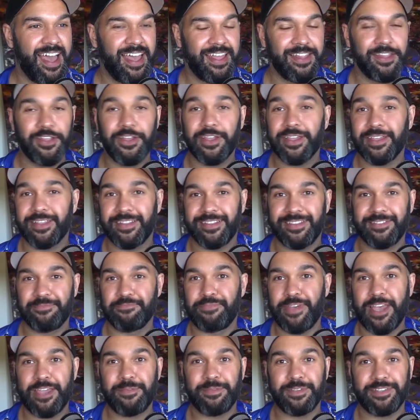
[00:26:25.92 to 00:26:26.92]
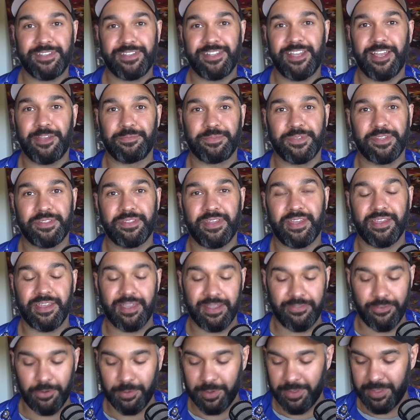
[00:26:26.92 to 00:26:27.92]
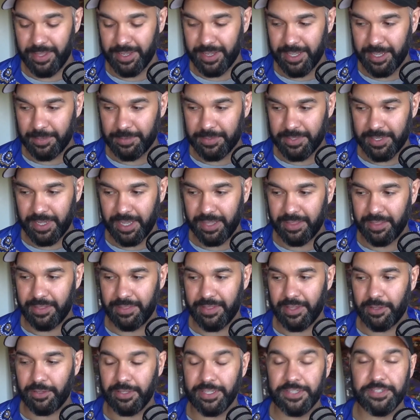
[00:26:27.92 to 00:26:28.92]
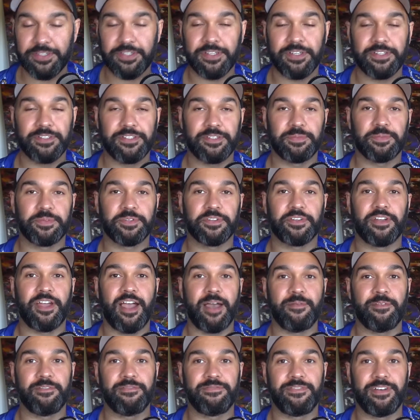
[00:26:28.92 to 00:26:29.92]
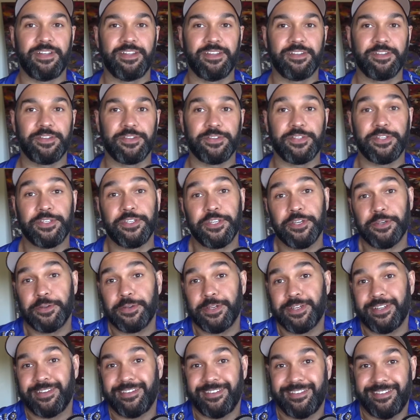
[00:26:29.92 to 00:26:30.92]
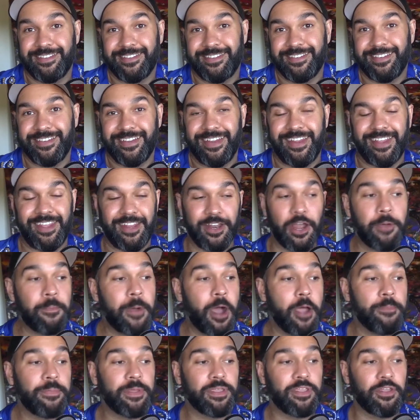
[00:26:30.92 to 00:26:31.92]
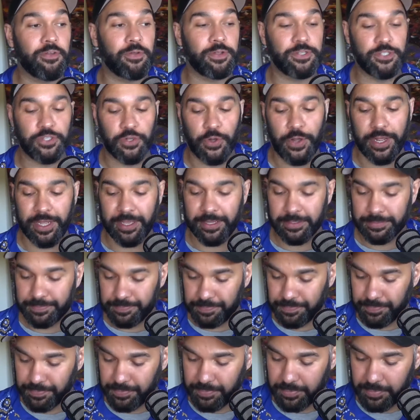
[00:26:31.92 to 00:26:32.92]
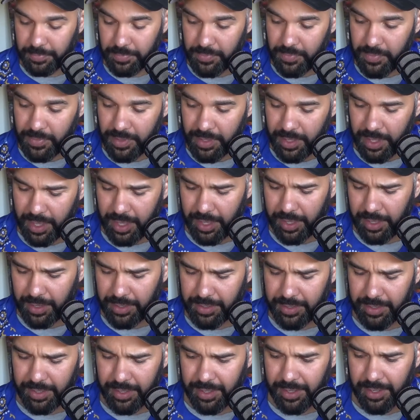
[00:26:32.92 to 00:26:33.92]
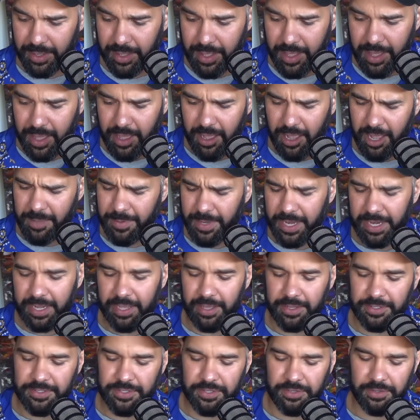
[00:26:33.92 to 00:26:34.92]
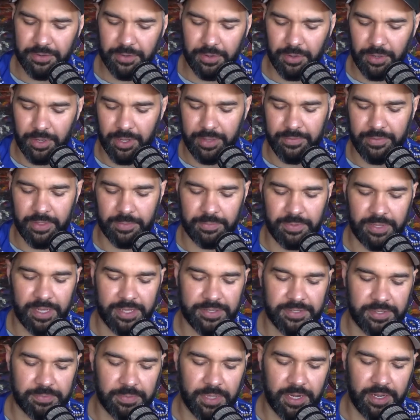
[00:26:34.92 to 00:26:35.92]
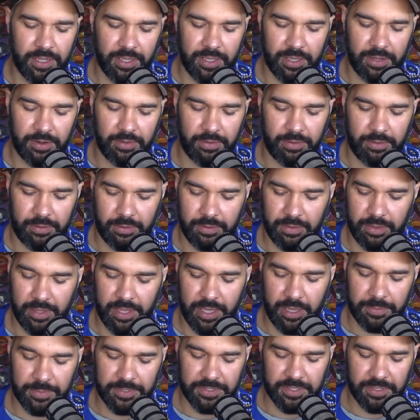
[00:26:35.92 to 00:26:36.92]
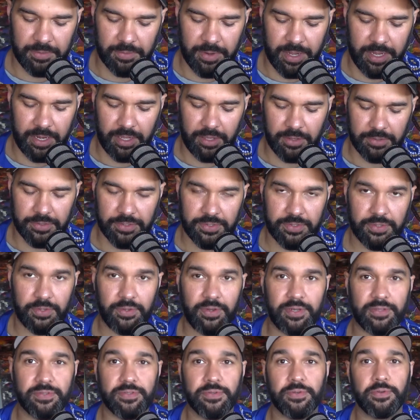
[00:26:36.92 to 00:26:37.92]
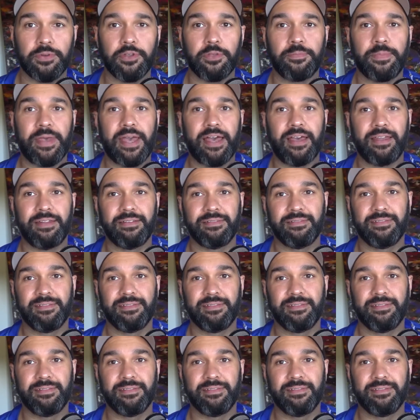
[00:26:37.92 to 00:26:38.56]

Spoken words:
the baby steps. And thank you, everyone that keeps saying that they'll listen and subscribe and follow because you do it. And I'm hoping you're enjoying it. And I hope I didn't go too all over the place. I'm going to get on the ABC radio soon and talk about